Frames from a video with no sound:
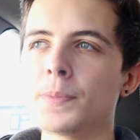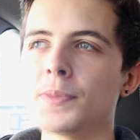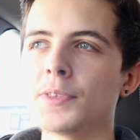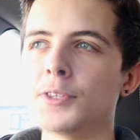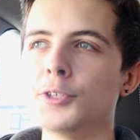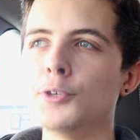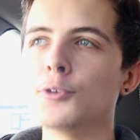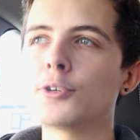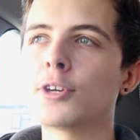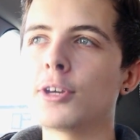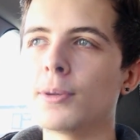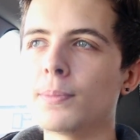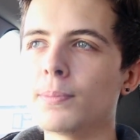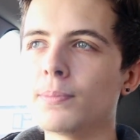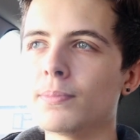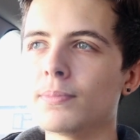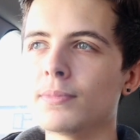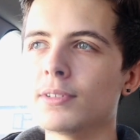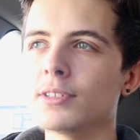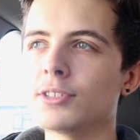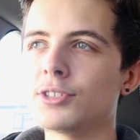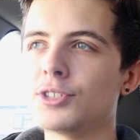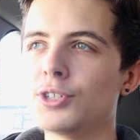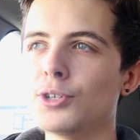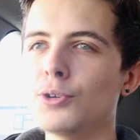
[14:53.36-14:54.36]
you
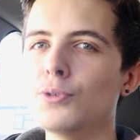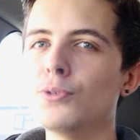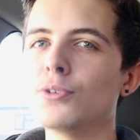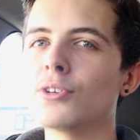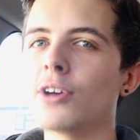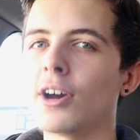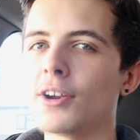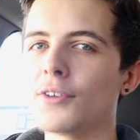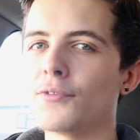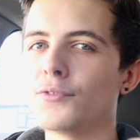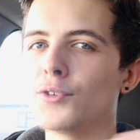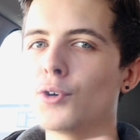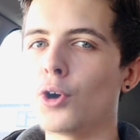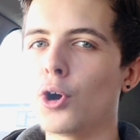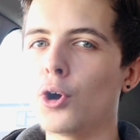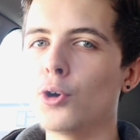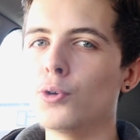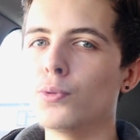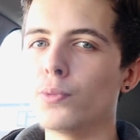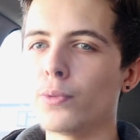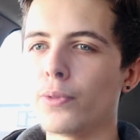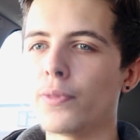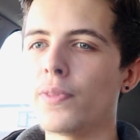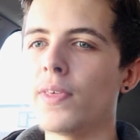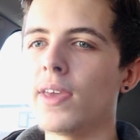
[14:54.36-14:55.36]
can do kind of your
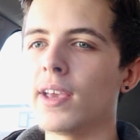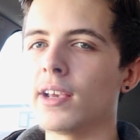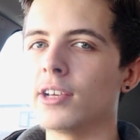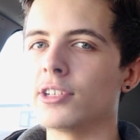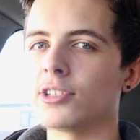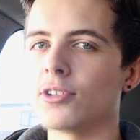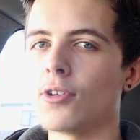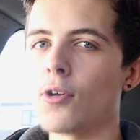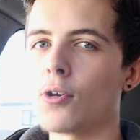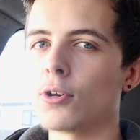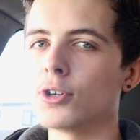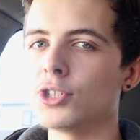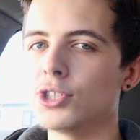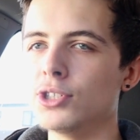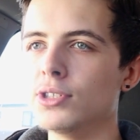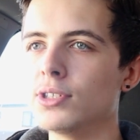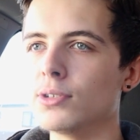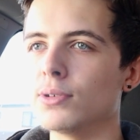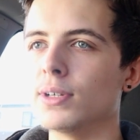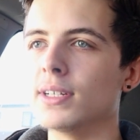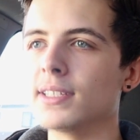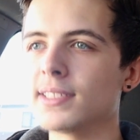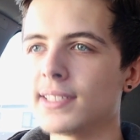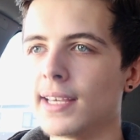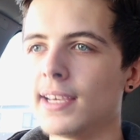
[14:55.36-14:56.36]
own thing as long as you do
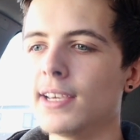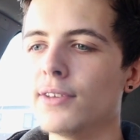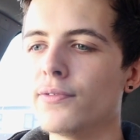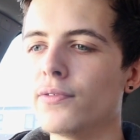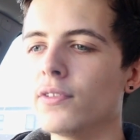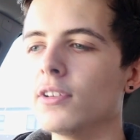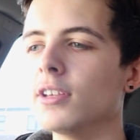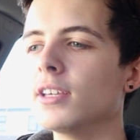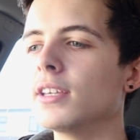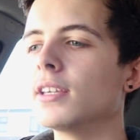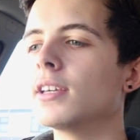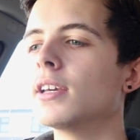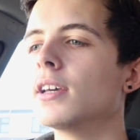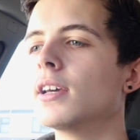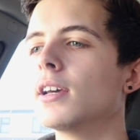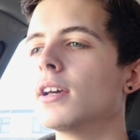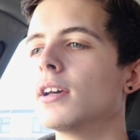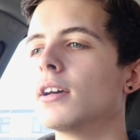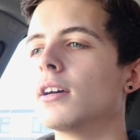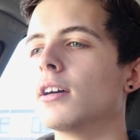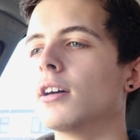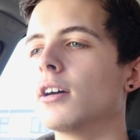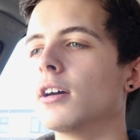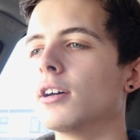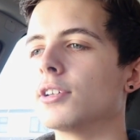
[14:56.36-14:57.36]
it safely.
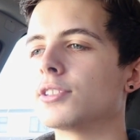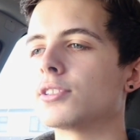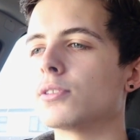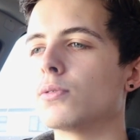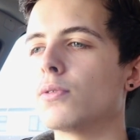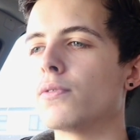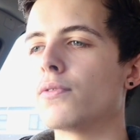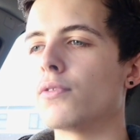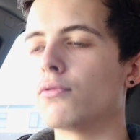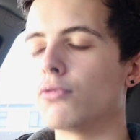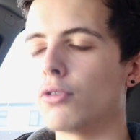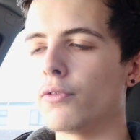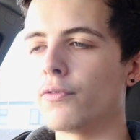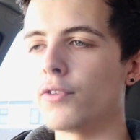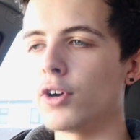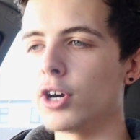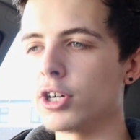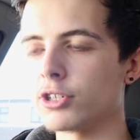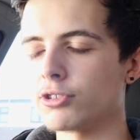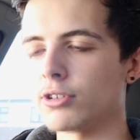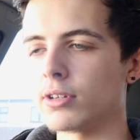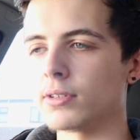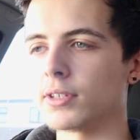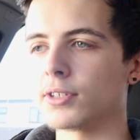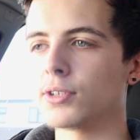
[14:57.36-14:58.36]
So with a
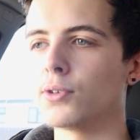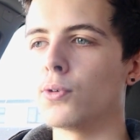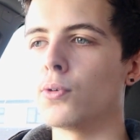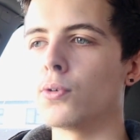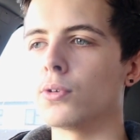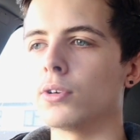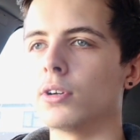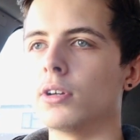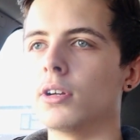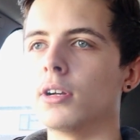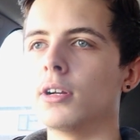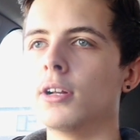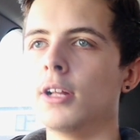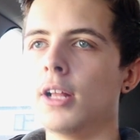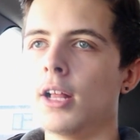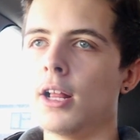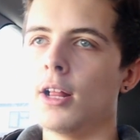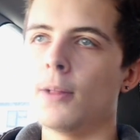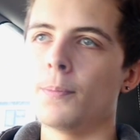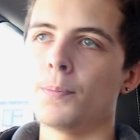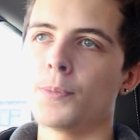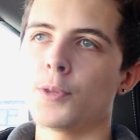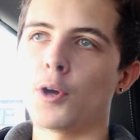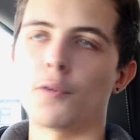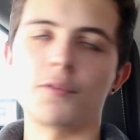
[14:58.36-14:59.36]
reverse around the corner,
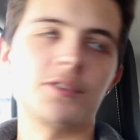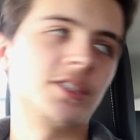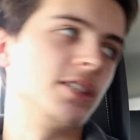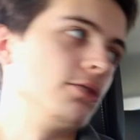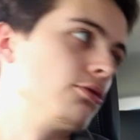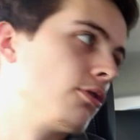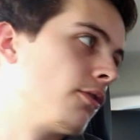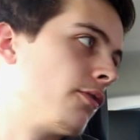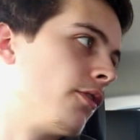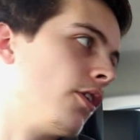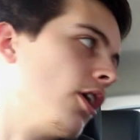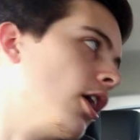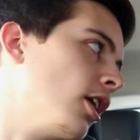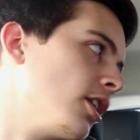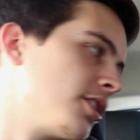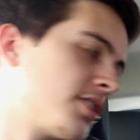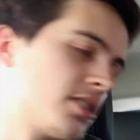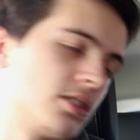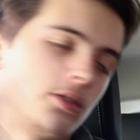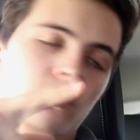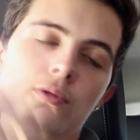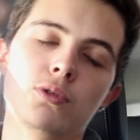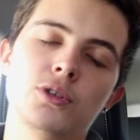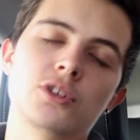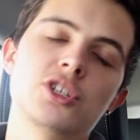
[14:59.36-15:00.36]
obviously reverse,
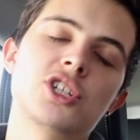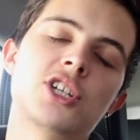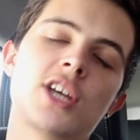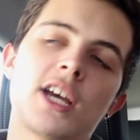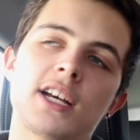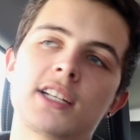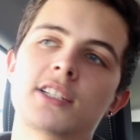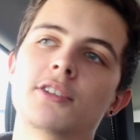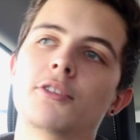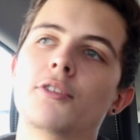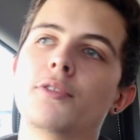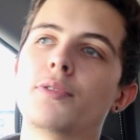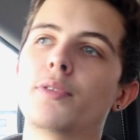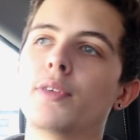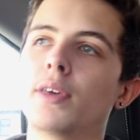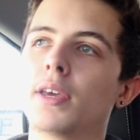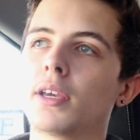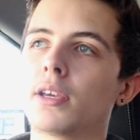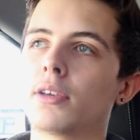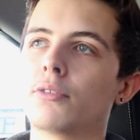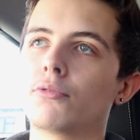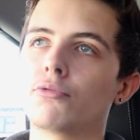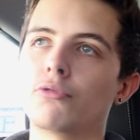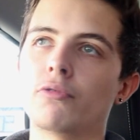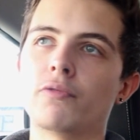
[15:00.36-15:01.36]
do all your checks and
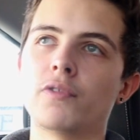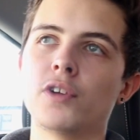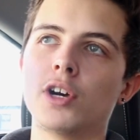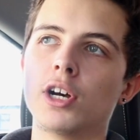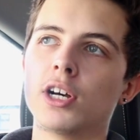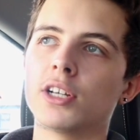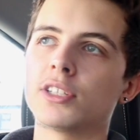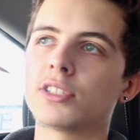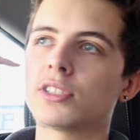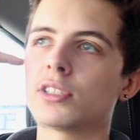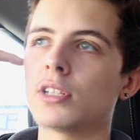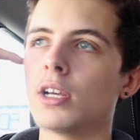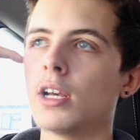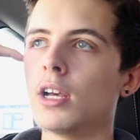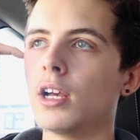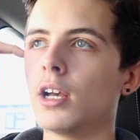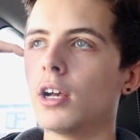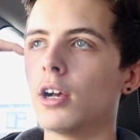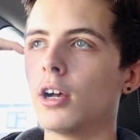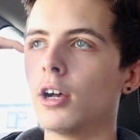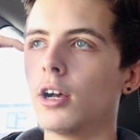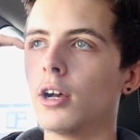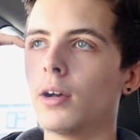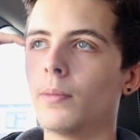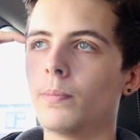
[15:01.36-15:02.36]
everything, reverse,
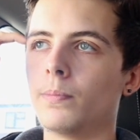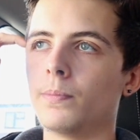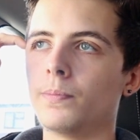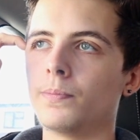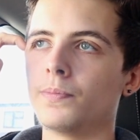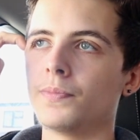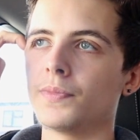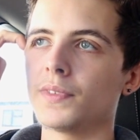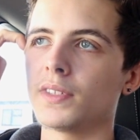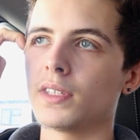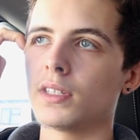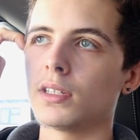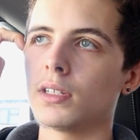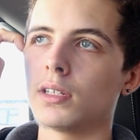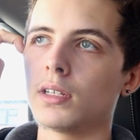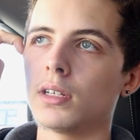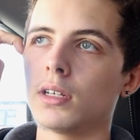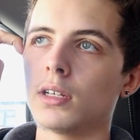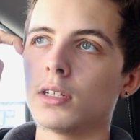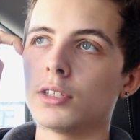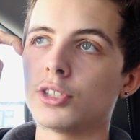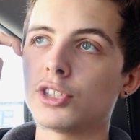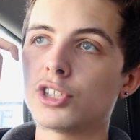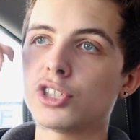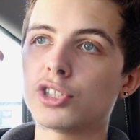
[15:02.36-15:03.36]

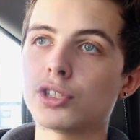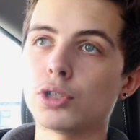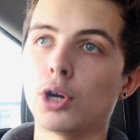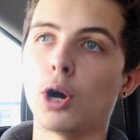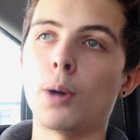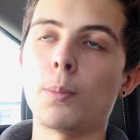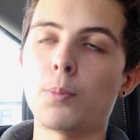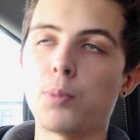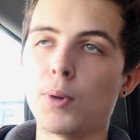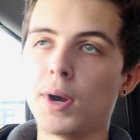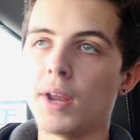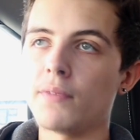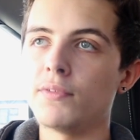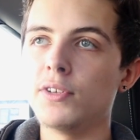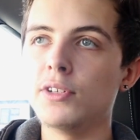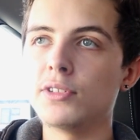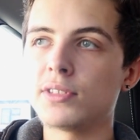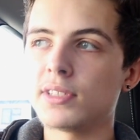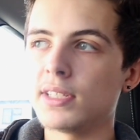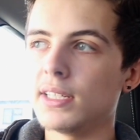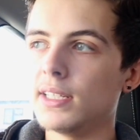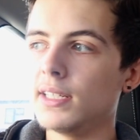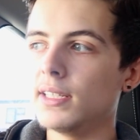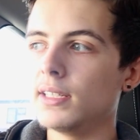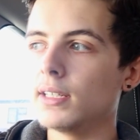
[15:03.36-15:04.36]
stop whenever you
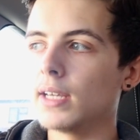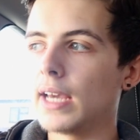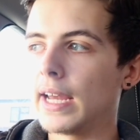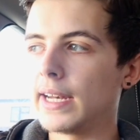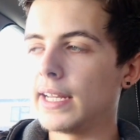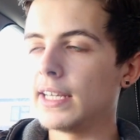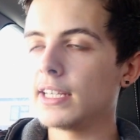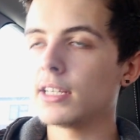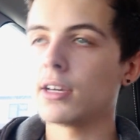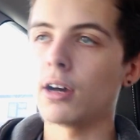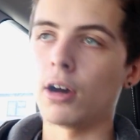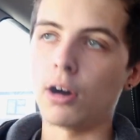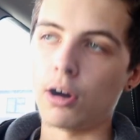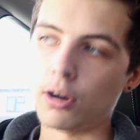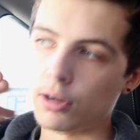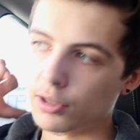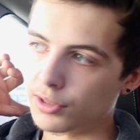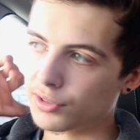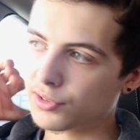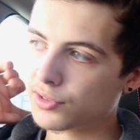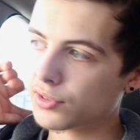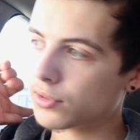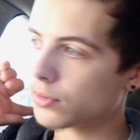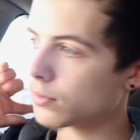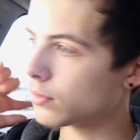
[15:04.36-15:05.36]
see any
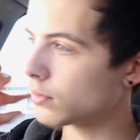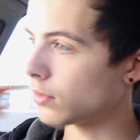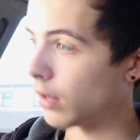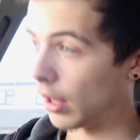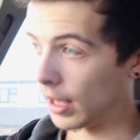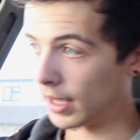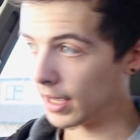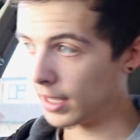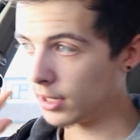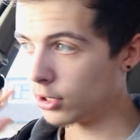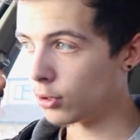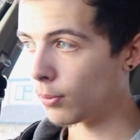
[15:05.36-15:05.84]
cars like in